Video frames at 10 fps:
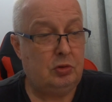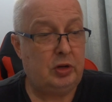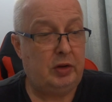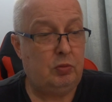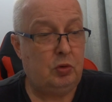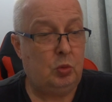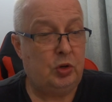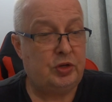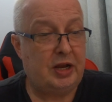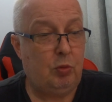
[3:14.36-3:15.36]
Okay,
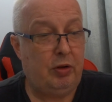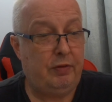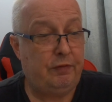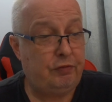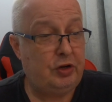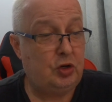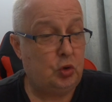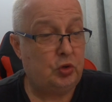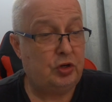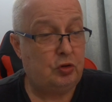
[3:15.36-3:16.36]
what's that one? The Three
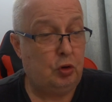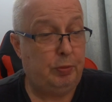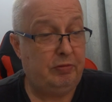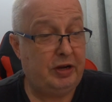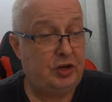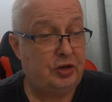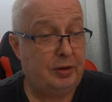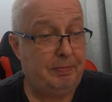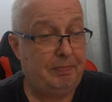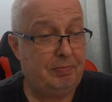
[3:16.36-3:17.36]
Gorges Corporation.